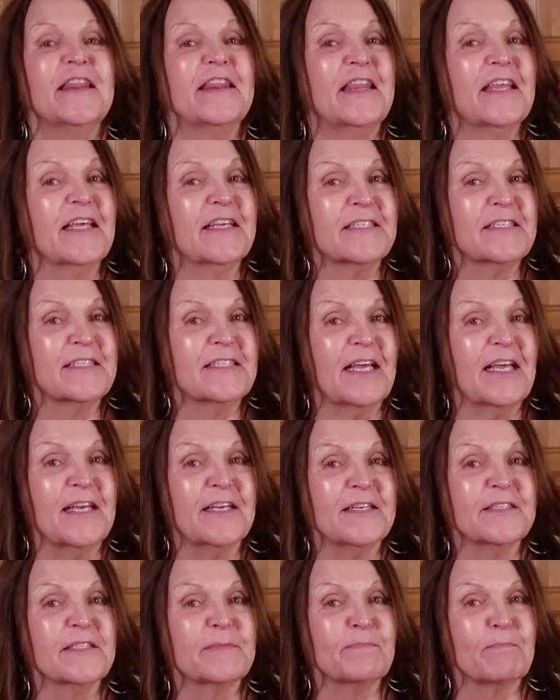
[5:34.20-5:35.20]
This
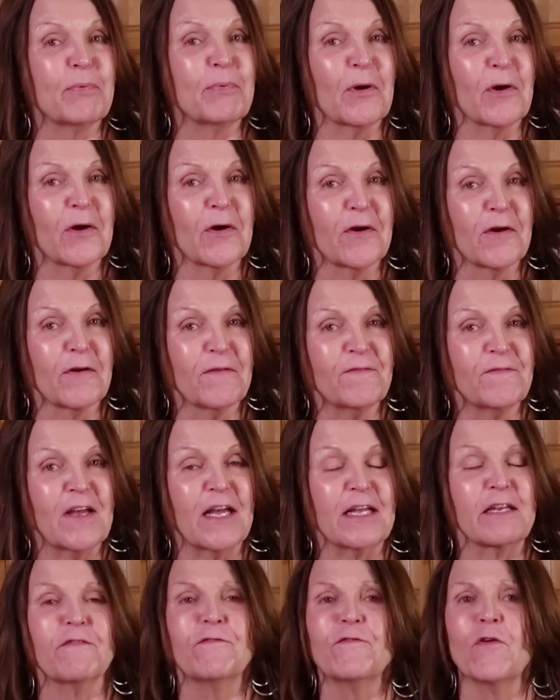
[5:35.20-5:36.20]
is
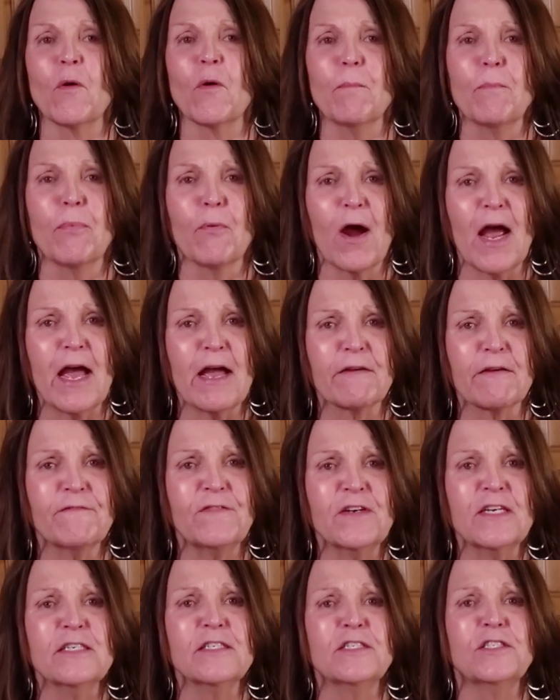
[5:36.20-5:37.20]
perfect for
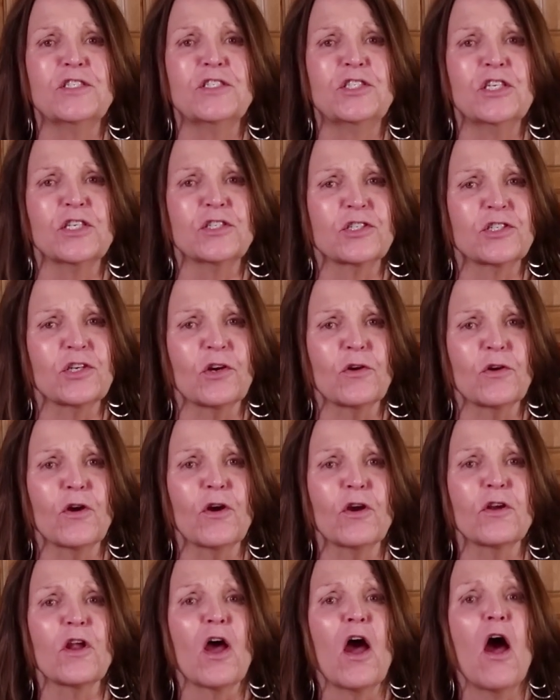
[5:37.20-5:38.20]
breakfast,
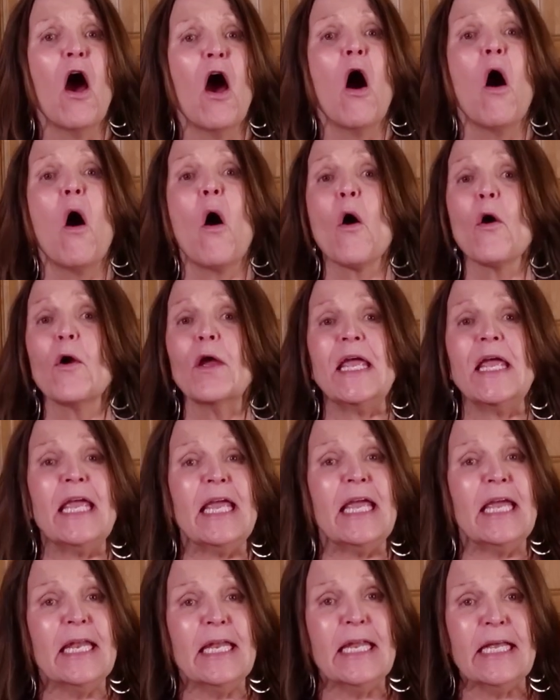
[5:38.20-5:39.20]
dessert, or
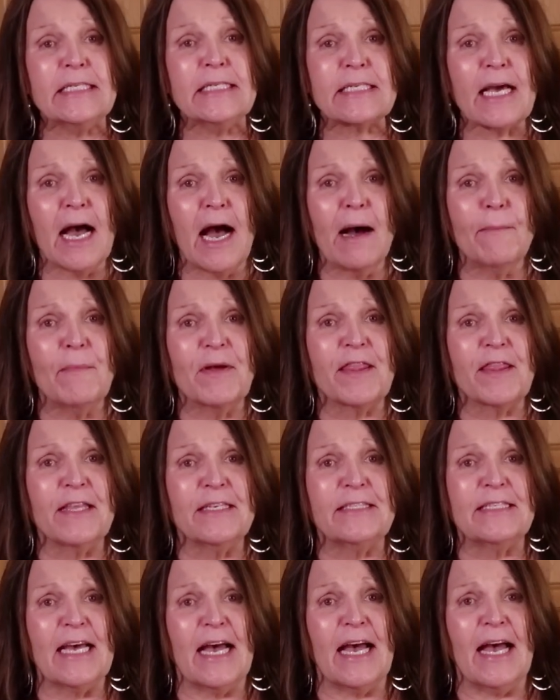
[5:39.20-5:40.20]
any time of the
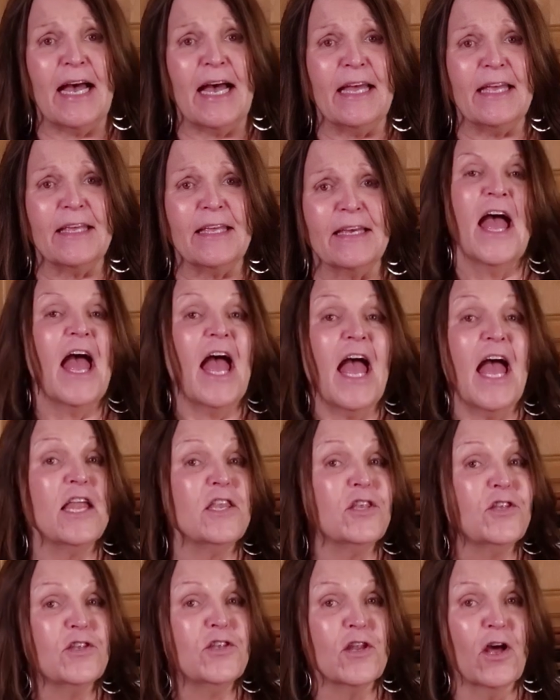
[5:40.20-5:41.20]
day.
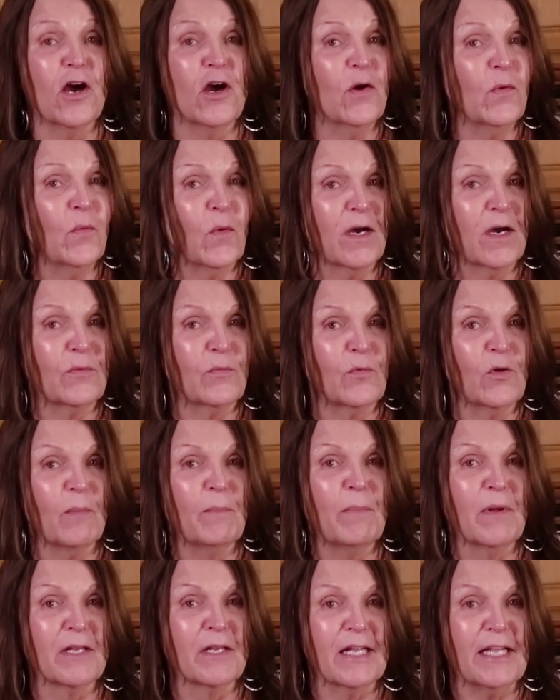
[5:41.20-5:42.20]
And no one will
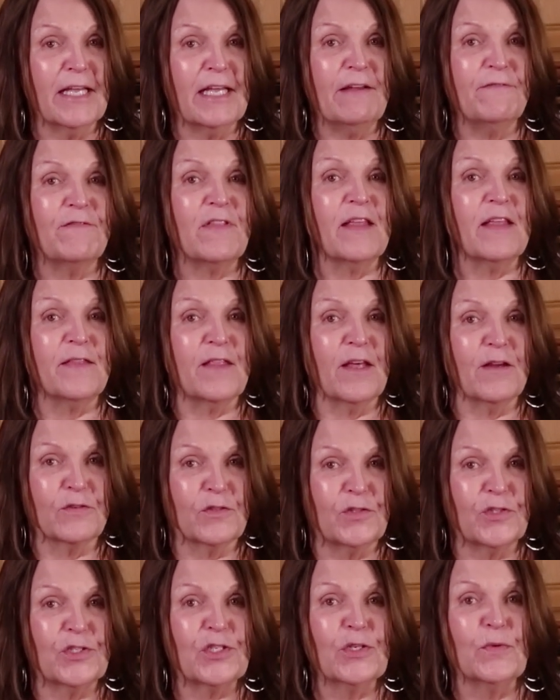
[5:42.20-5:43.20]
believe that
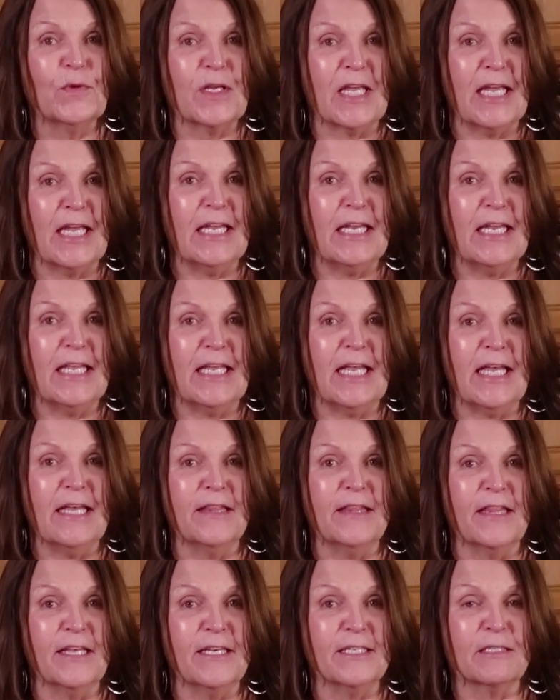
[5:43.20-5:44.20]
there's zucchini
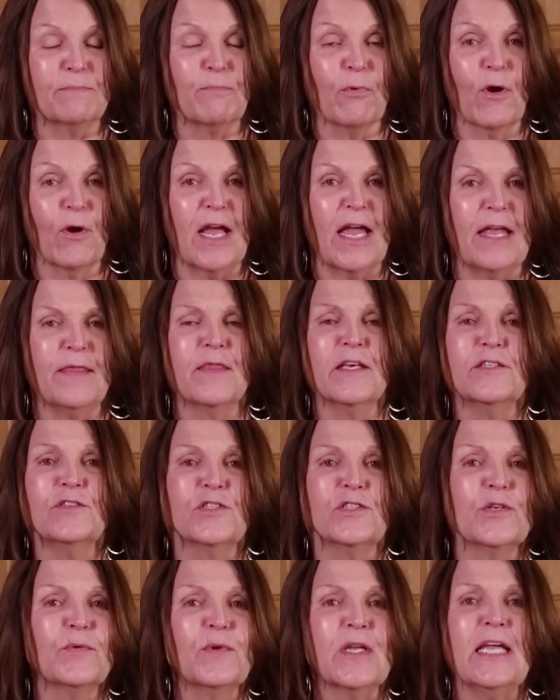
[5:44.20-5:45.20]
in this bread. The
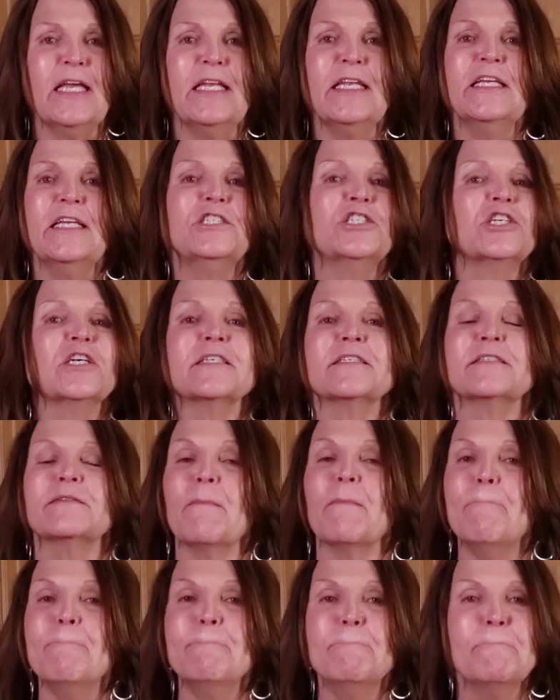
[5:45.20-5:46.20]
zucchini just
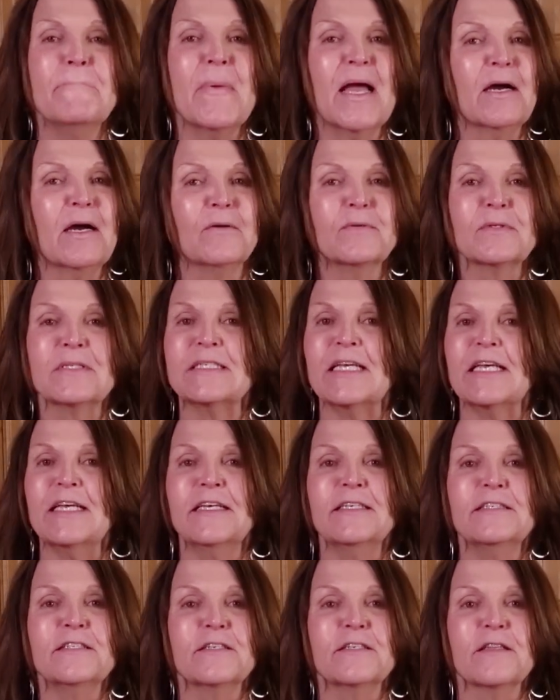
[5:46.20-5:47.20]
melts
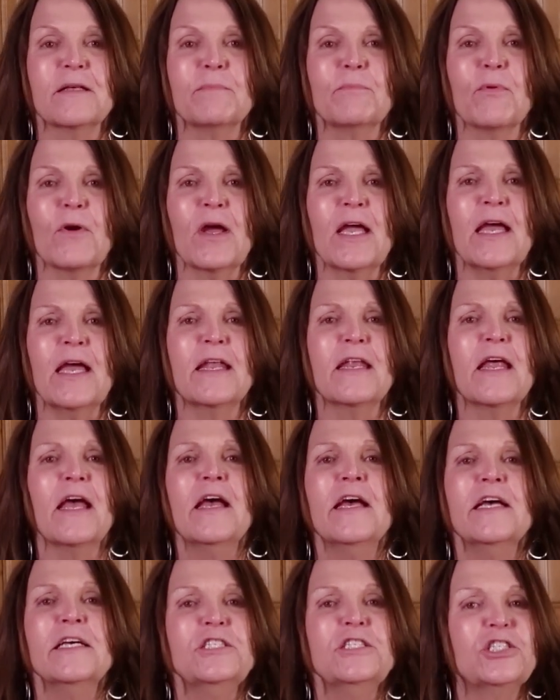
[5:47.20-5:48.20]
into the bread,
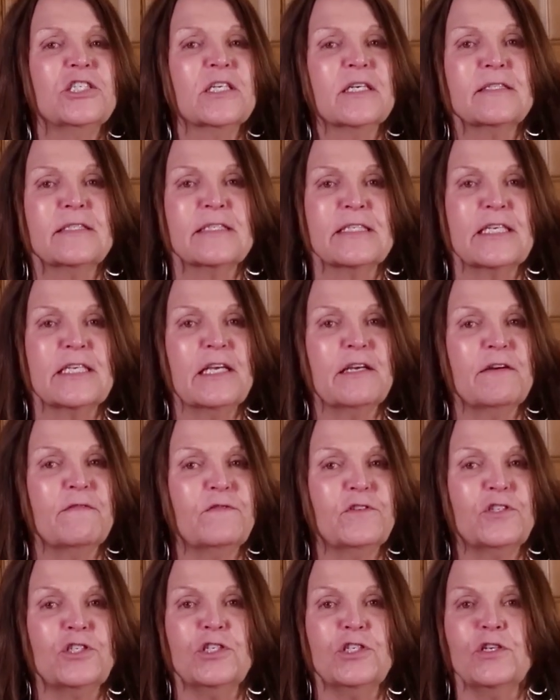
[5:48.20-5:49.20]
just
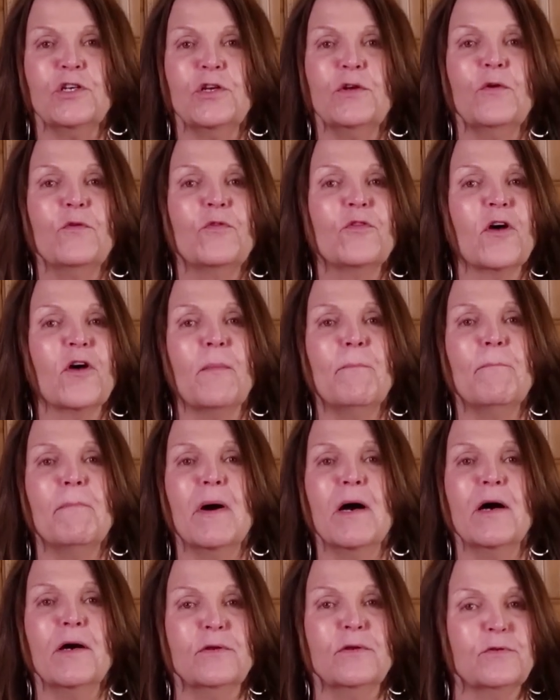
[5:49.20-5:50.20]
gives you the
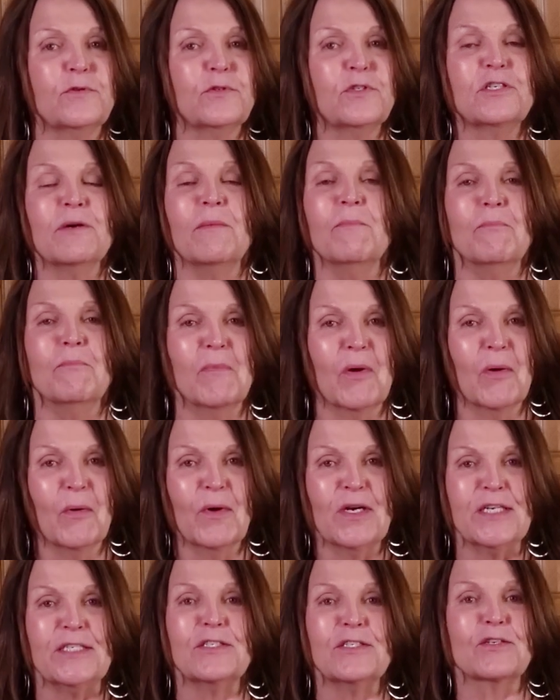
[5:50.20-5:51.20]
most
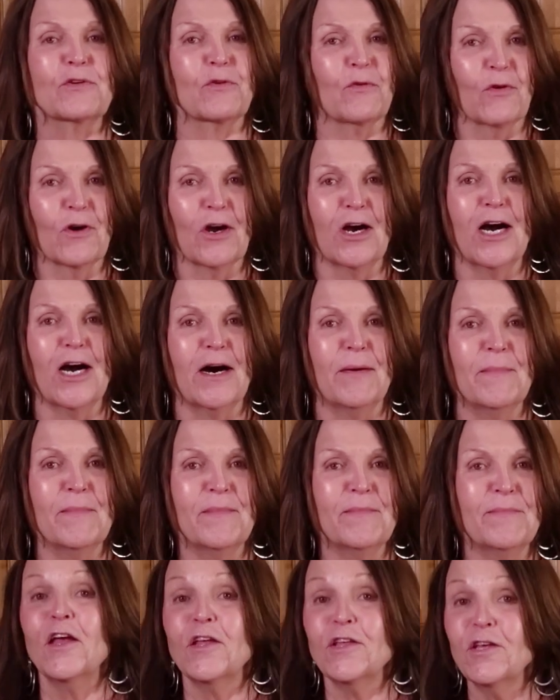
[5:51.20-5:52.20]
moist crumb.
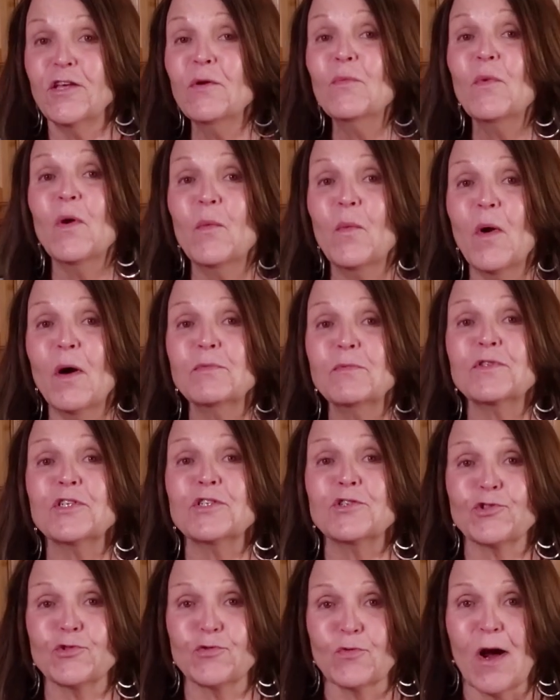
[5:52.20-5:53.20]
You will want to
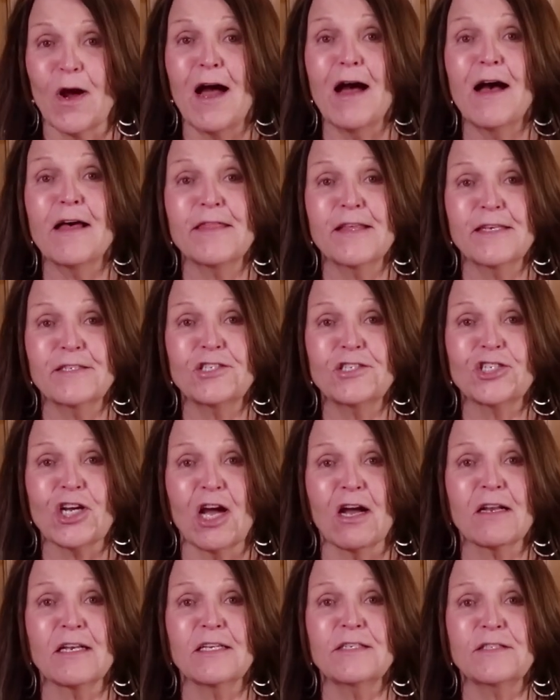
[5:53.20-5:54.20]
try this
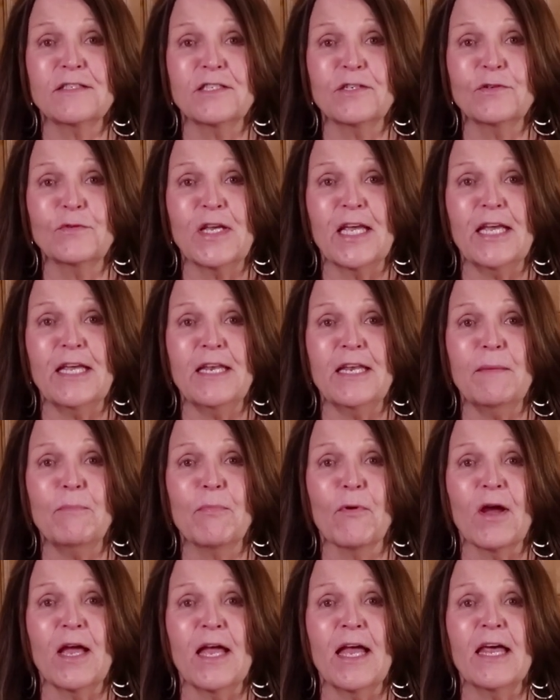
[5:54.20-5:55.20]
chocolate zucchini
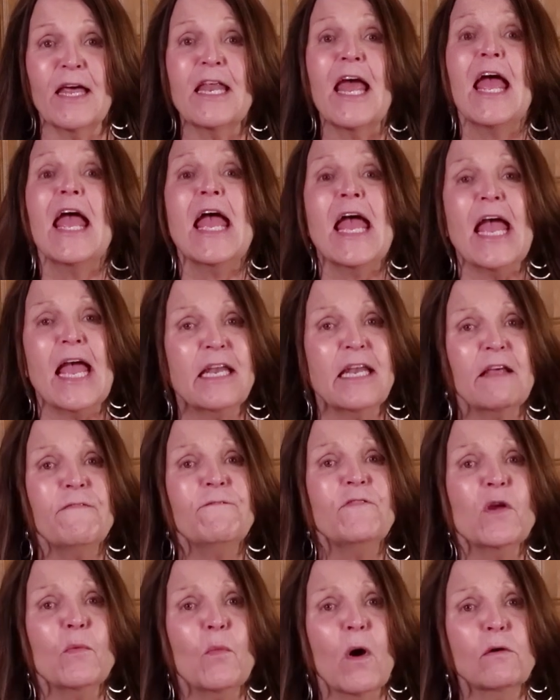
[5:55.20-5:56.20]
bread. And if
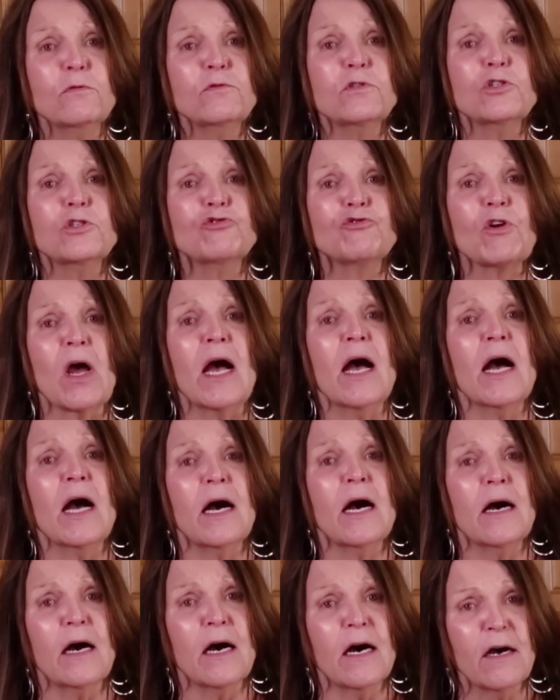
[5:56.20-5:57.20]
you want to try
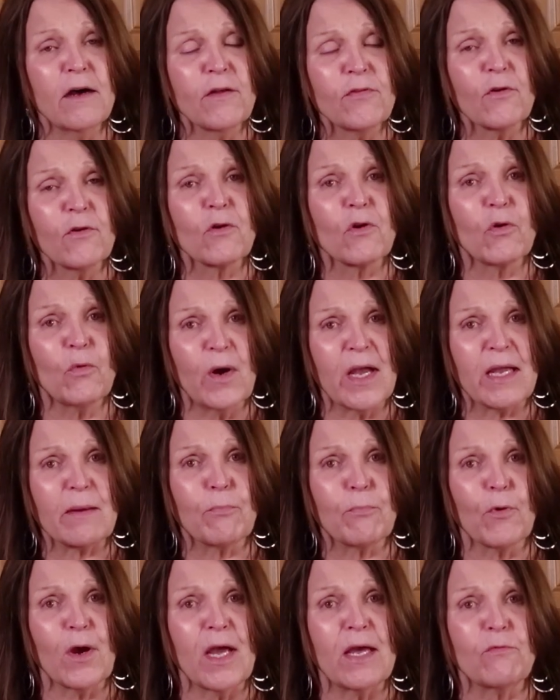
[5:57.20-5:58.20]
other quick
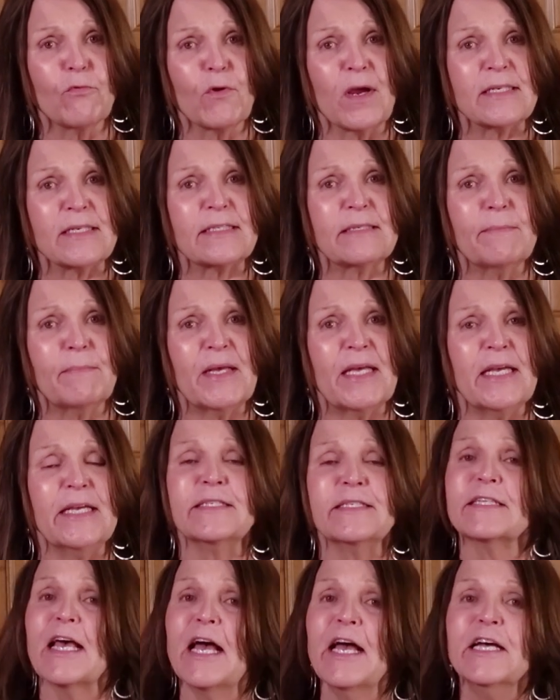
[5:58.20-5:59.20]
bread
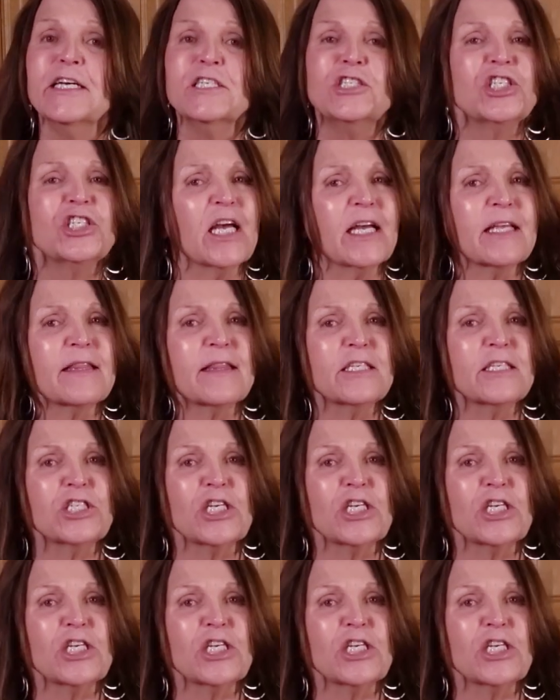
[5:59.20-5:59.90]
recipes, check the